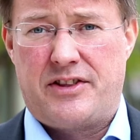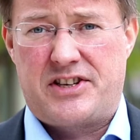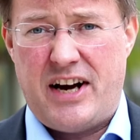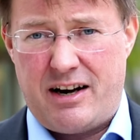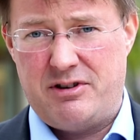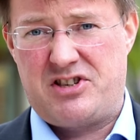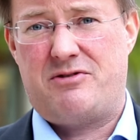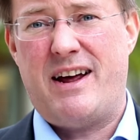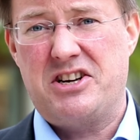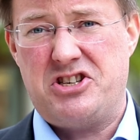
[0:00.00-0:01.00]
the terrorist
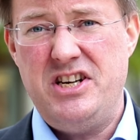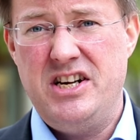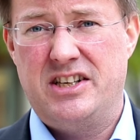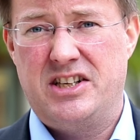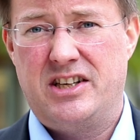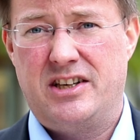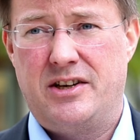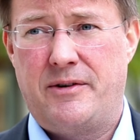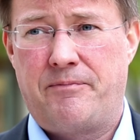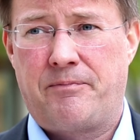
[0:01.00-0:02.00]
strategy.
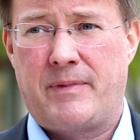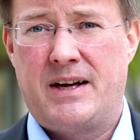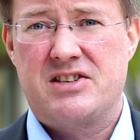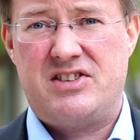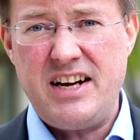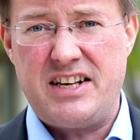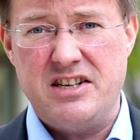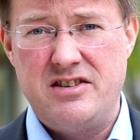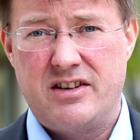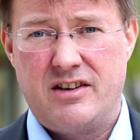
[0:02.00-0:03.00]

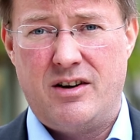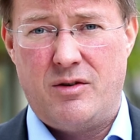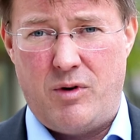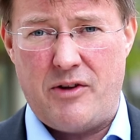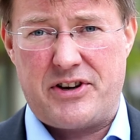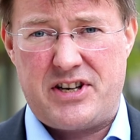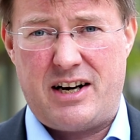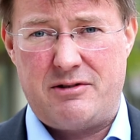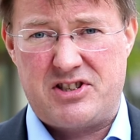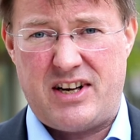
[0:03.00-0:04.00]
Second, what the
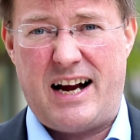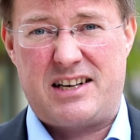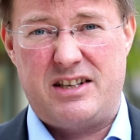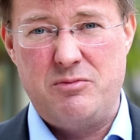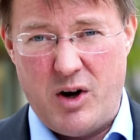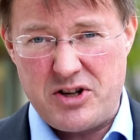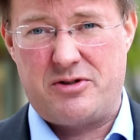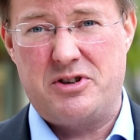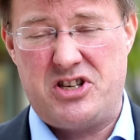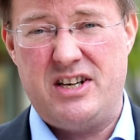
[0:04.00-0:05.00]
terrorists actually want
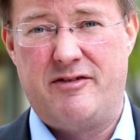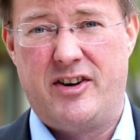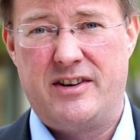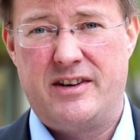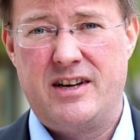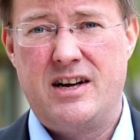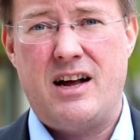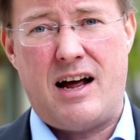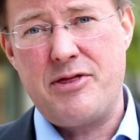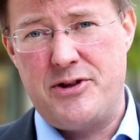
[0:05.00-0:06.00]
to achieve.
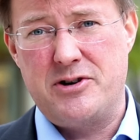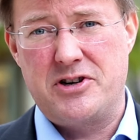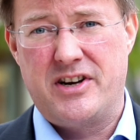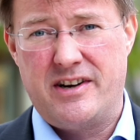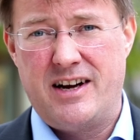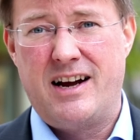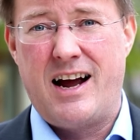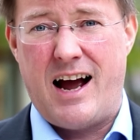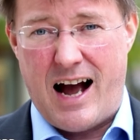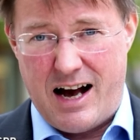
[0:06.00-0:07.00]
And third,
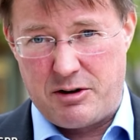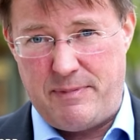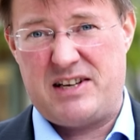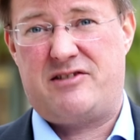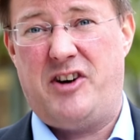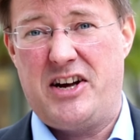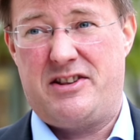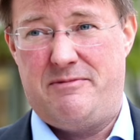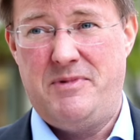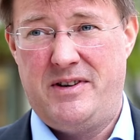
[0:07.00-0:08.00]
how to best fight them.